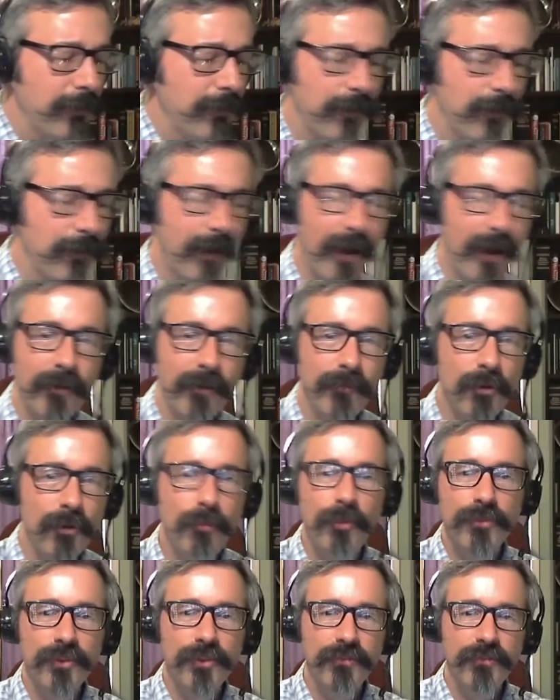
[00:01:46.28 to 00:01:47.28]
our
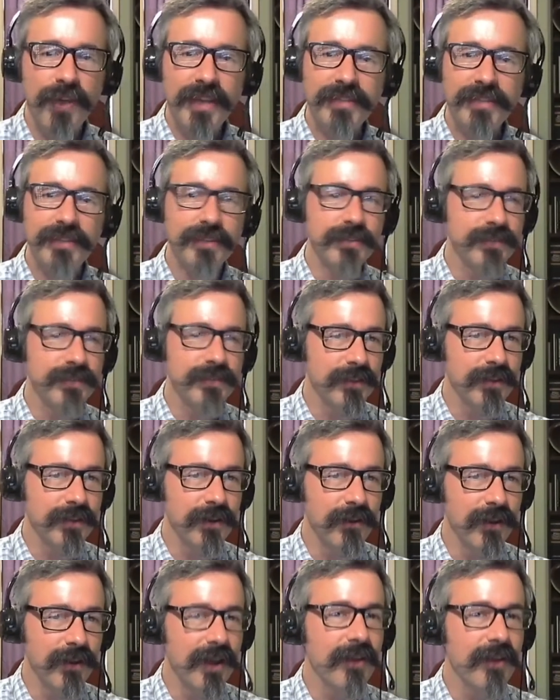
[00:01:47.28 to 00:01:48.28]
mobile devices and,
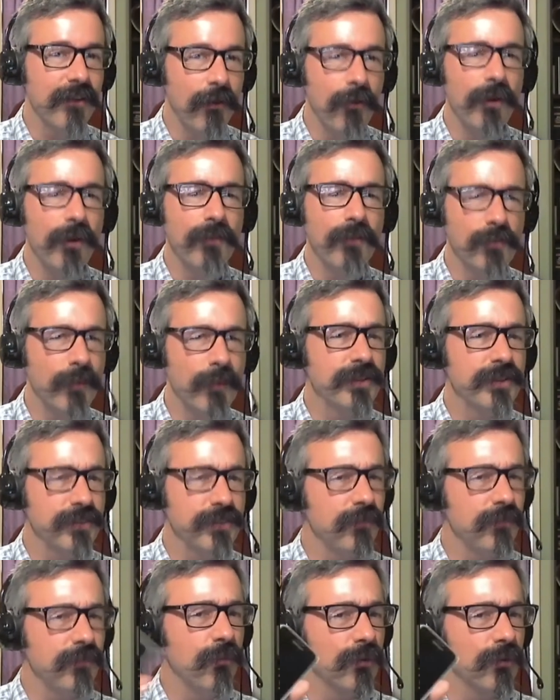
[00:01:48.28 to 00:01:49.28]
oh, everybody's going
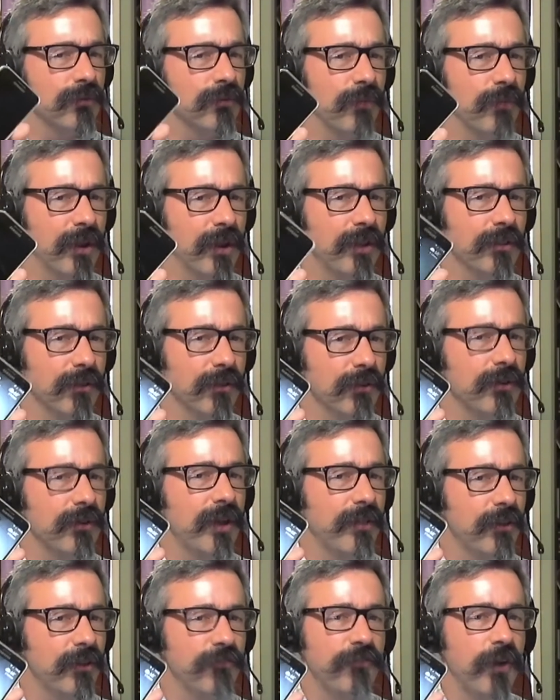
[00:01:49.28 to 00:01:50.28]
to want to learn on
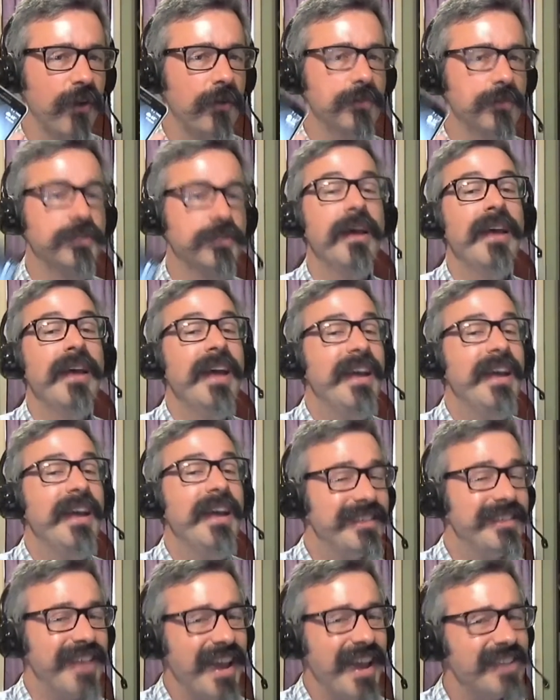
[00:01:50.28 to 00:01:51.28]
their phones.
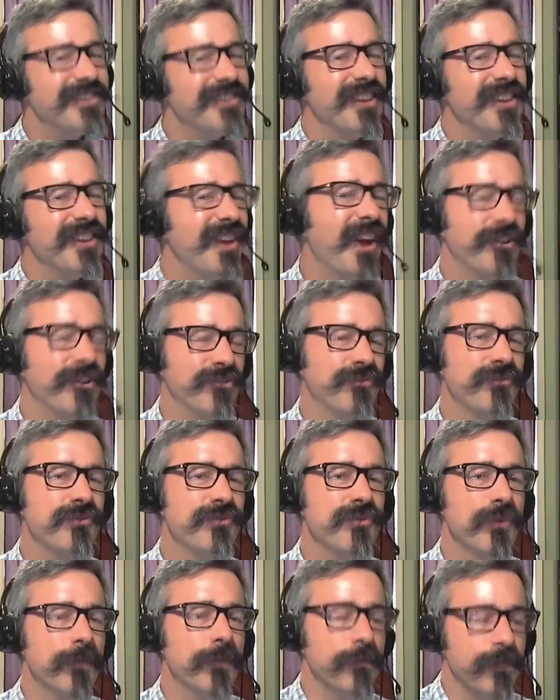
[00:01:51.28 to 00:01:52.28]
That's actually not
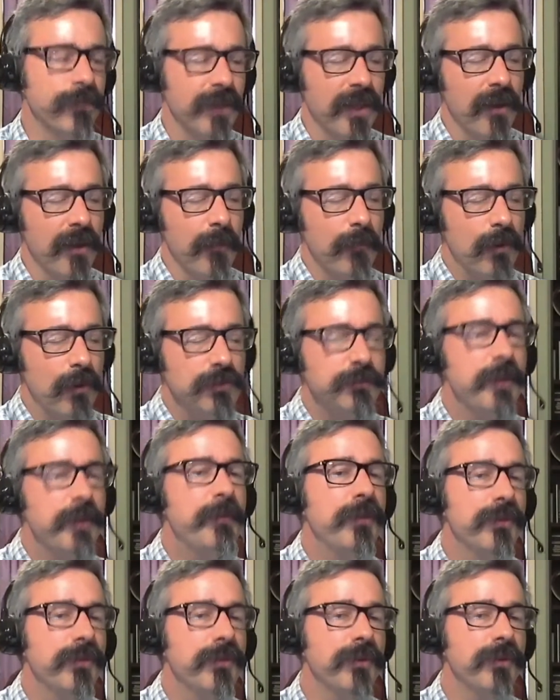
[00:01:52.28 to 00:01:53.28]
true. Most
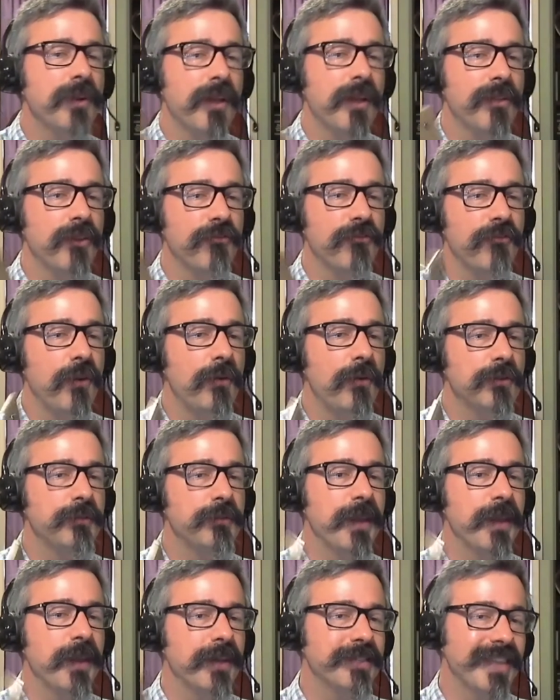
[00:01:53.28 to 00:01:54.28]
people learn on their phones
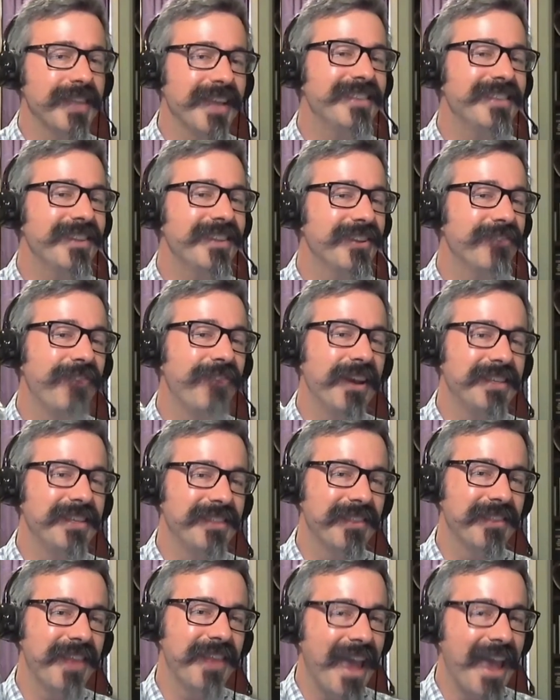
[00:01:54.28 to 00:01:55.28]
because it's the device
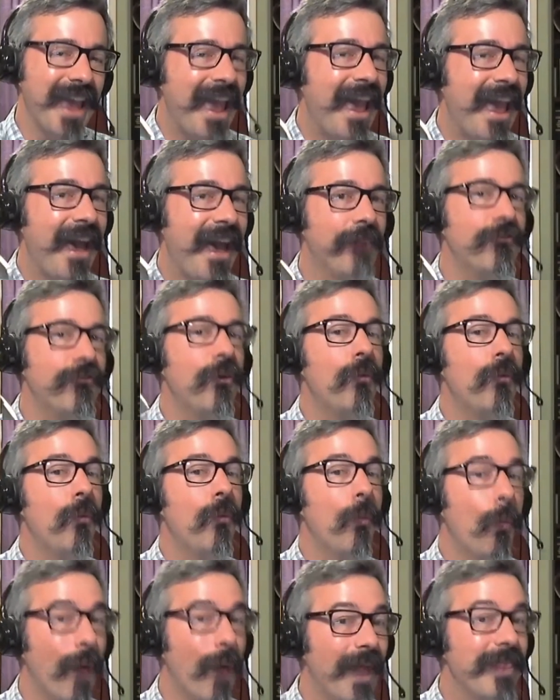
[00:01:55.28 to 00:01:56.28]
that they have
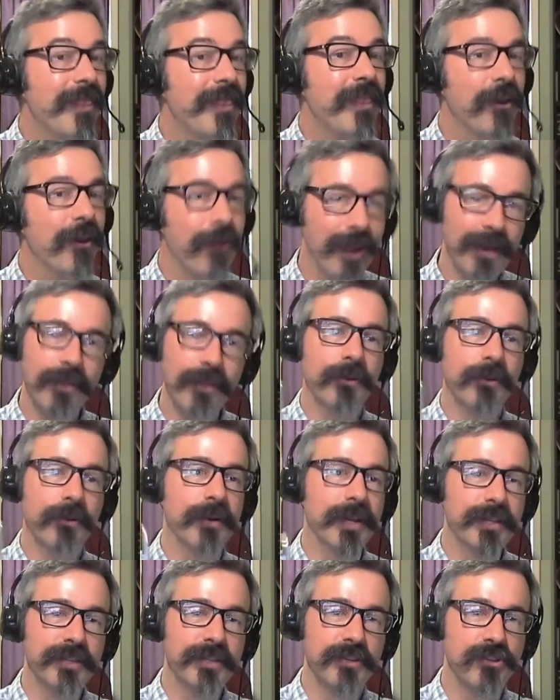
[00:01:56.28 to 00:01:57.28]
when they're in a
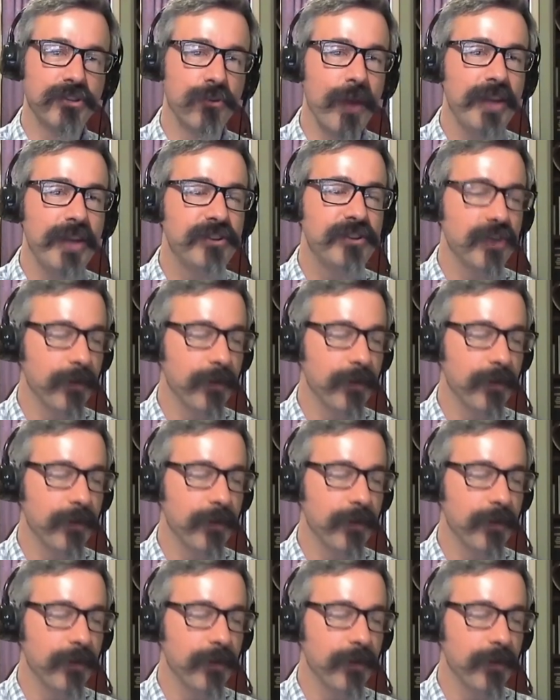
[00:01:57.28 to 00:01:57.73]
learning situation.